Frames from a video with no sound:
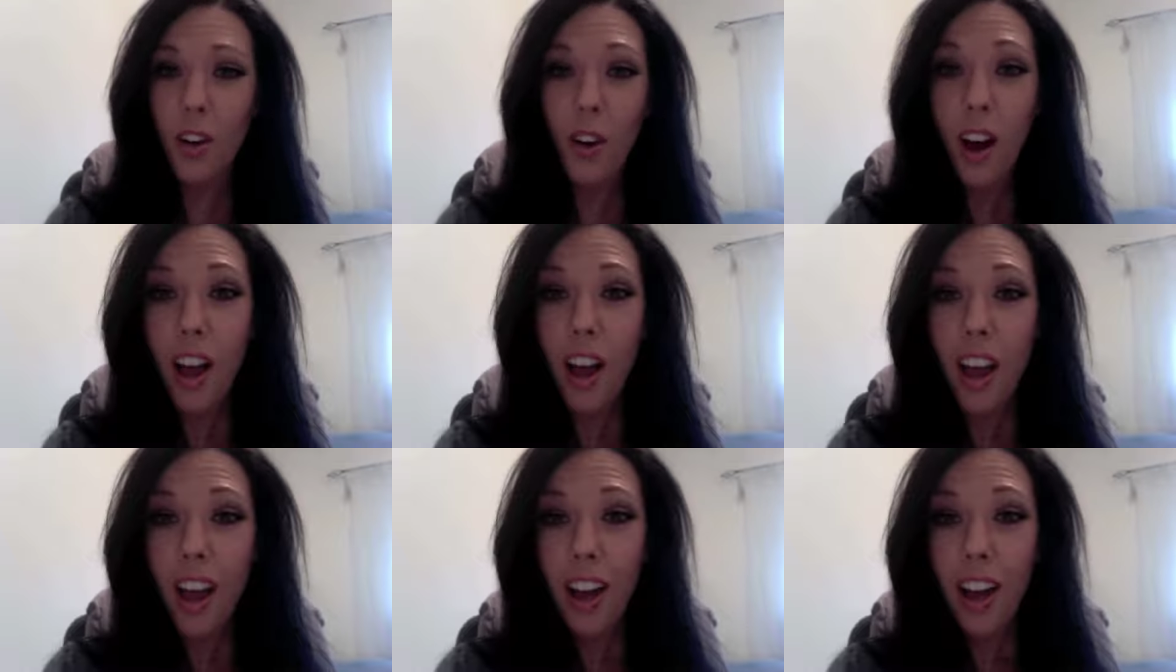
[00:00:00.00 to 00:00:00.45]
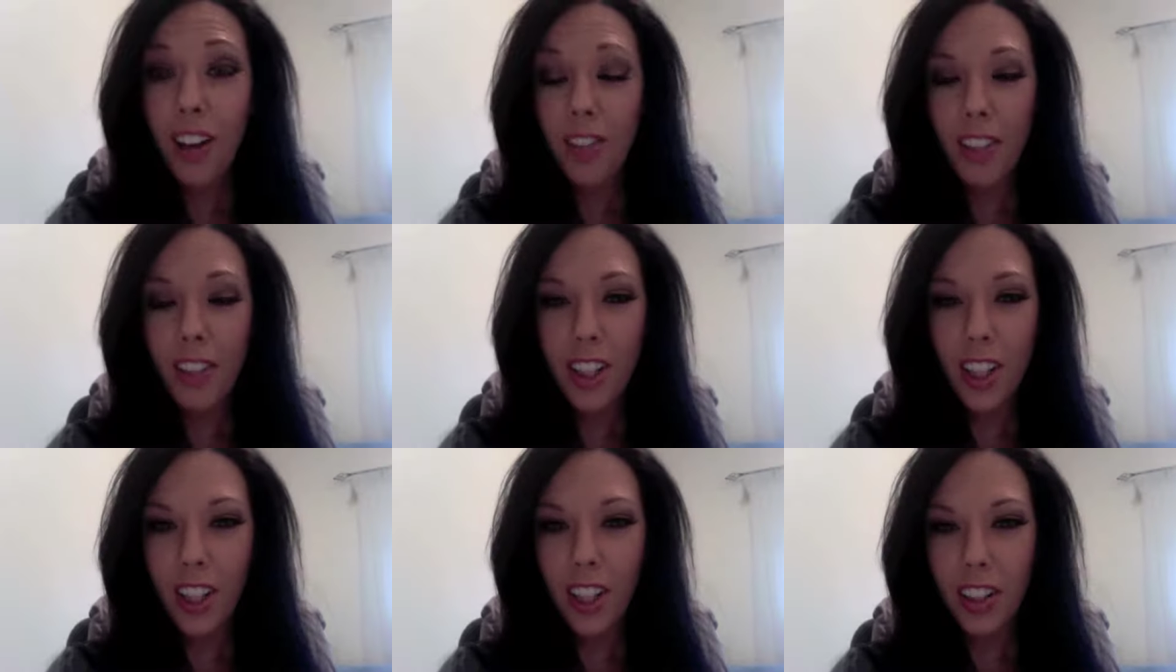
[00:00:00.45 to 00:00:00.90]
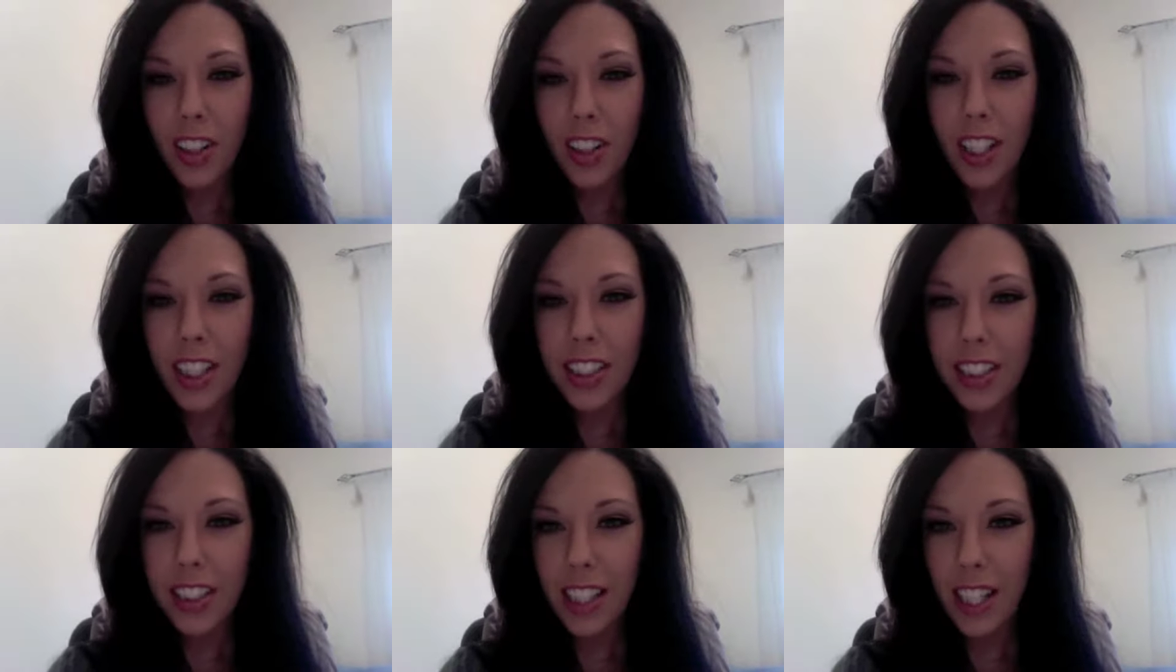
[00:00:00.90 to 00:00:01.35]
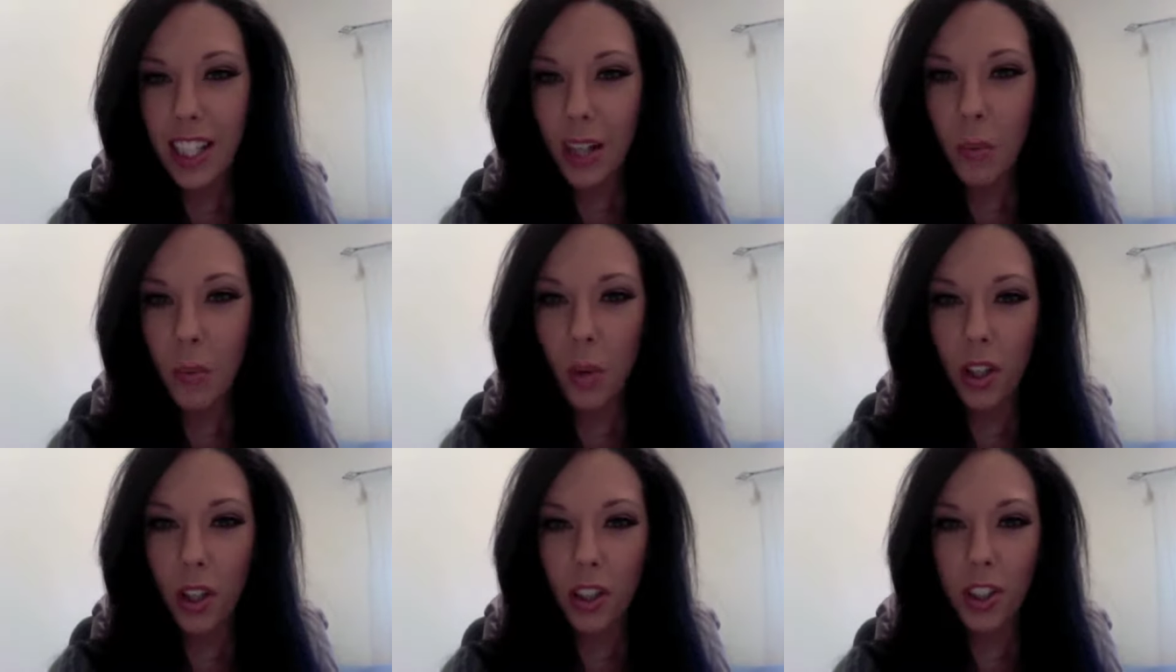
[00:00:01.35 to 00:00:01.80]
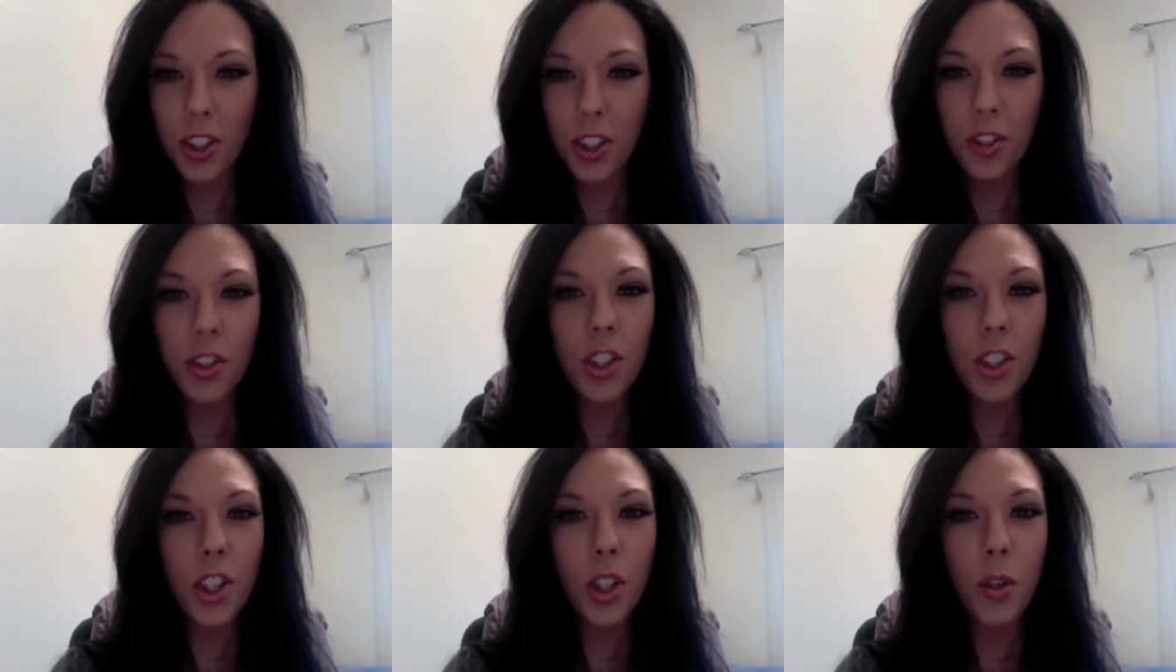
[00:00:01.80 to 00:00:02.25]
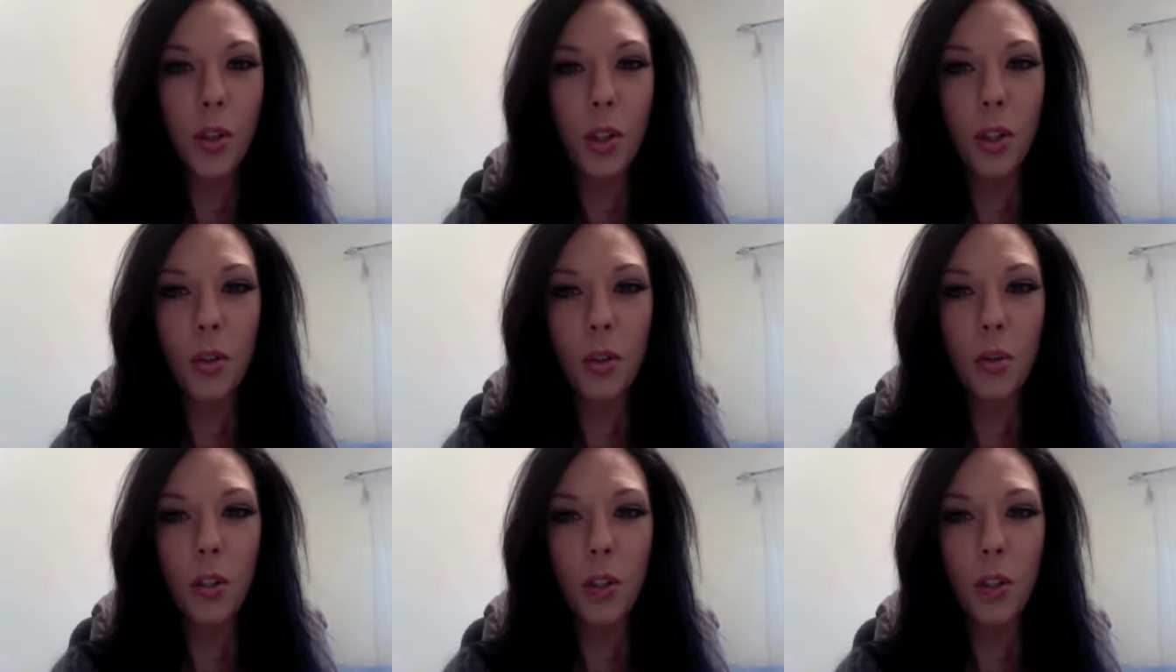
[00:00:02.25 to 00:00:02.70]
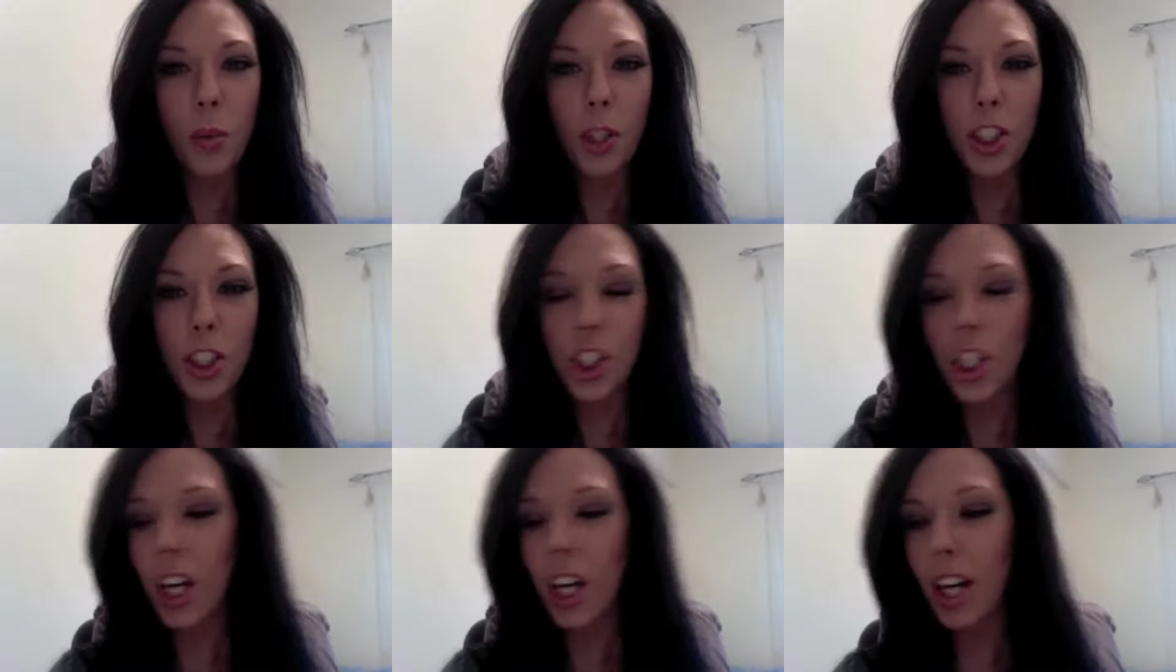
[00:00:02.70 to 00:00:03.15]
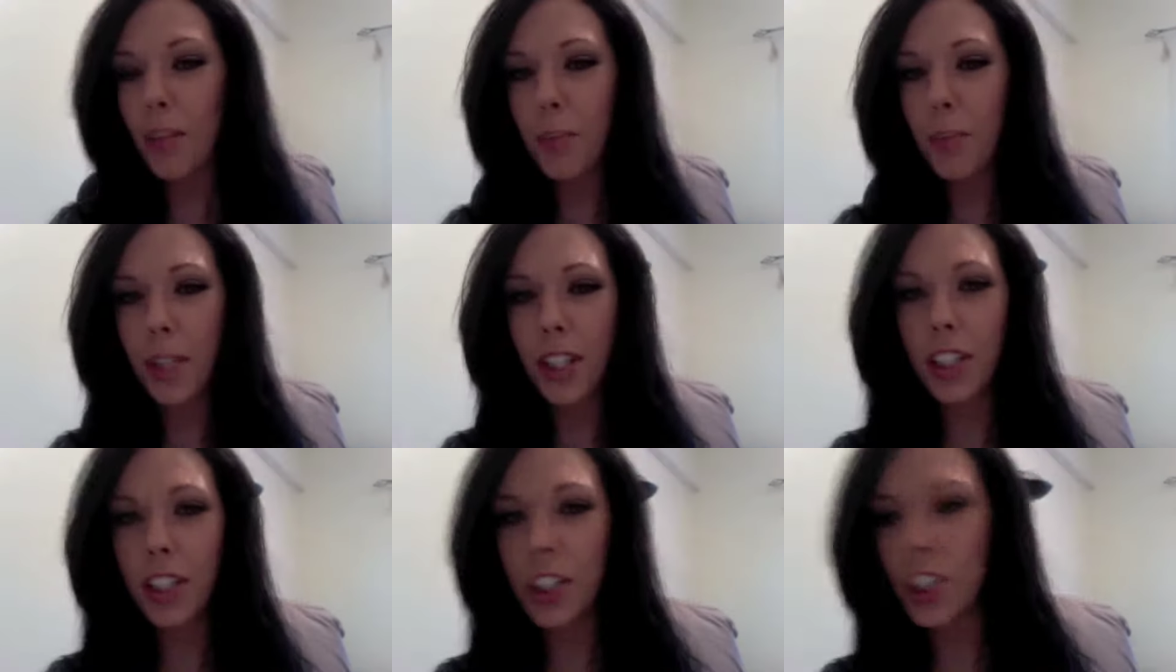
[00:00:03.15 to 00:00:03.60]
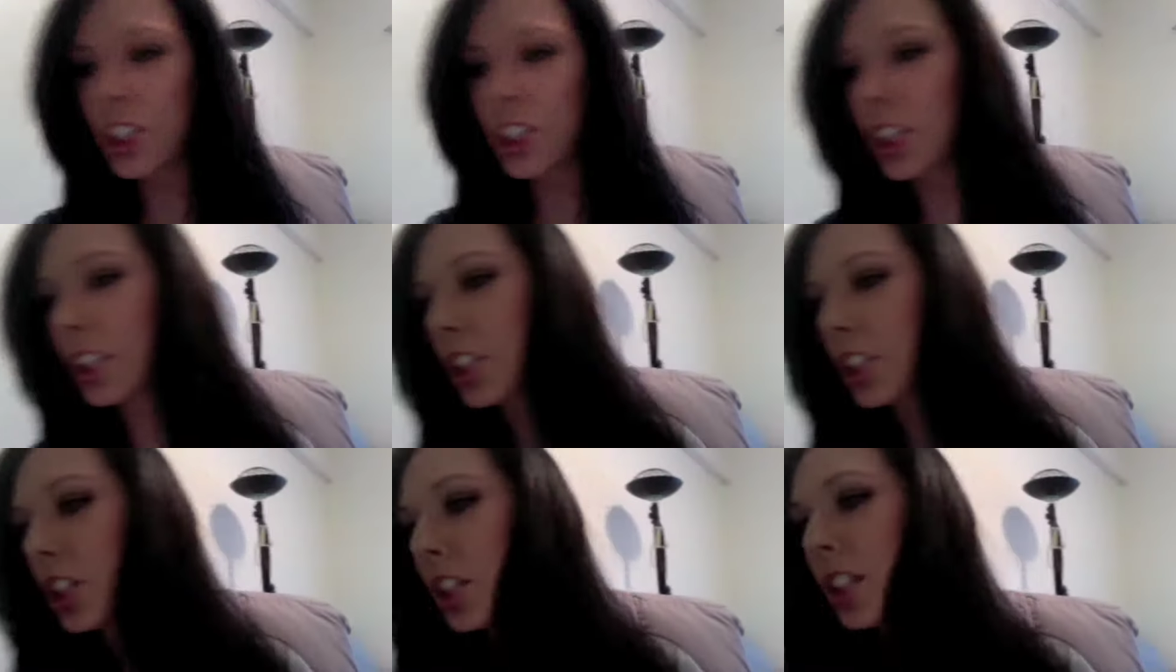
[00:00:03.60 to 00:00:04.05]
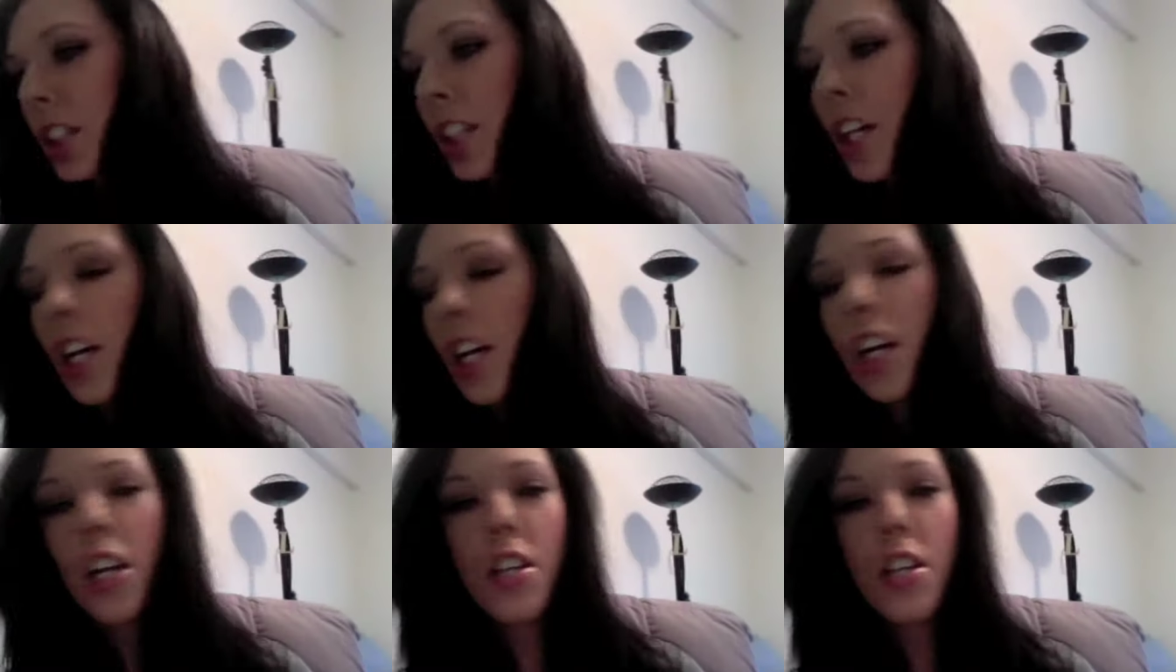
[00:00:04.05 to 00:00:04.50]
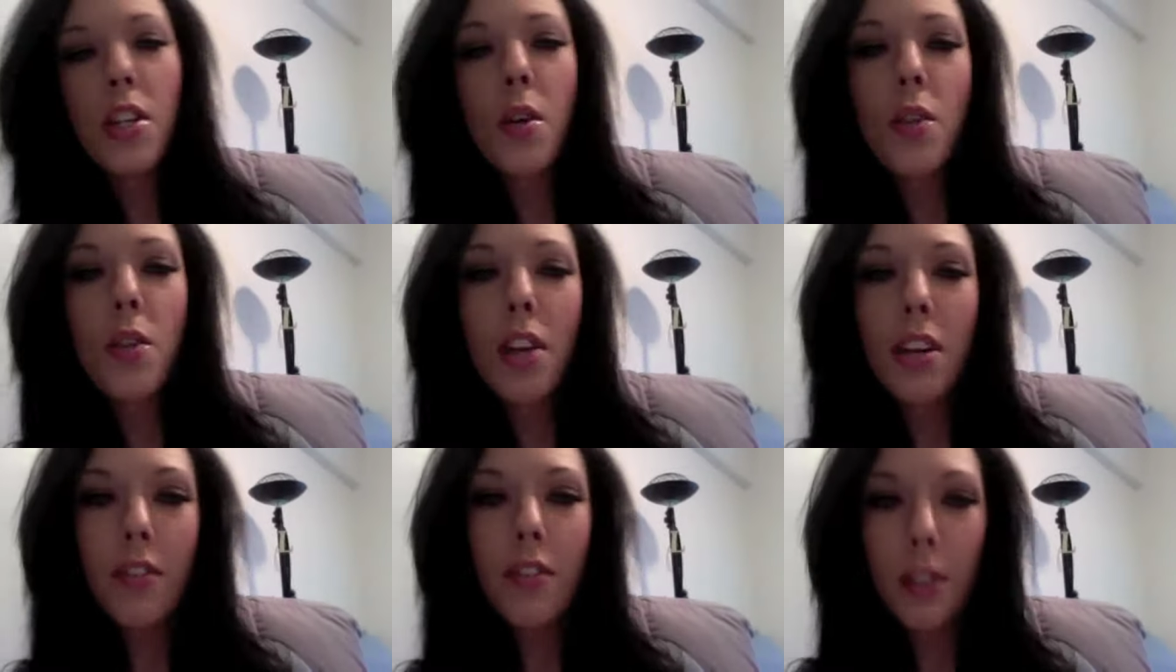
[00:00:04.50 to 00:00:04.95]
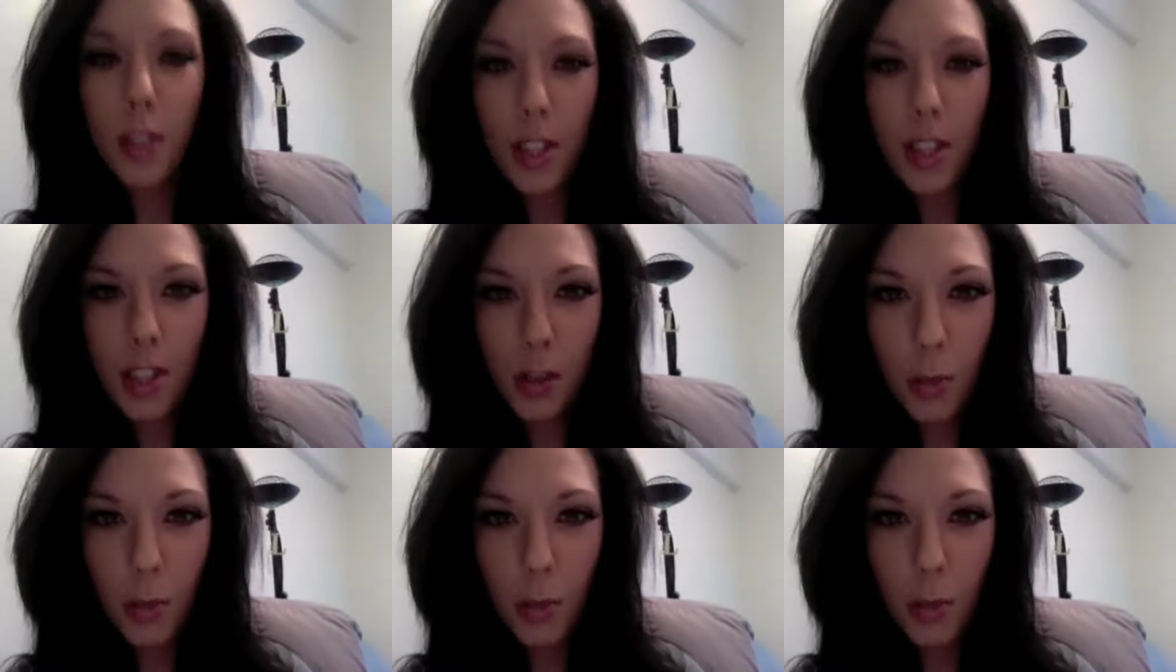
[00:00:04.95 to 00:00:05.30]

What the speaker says: regardless, I want to show you what she got because she's just so thoughtful and sweet.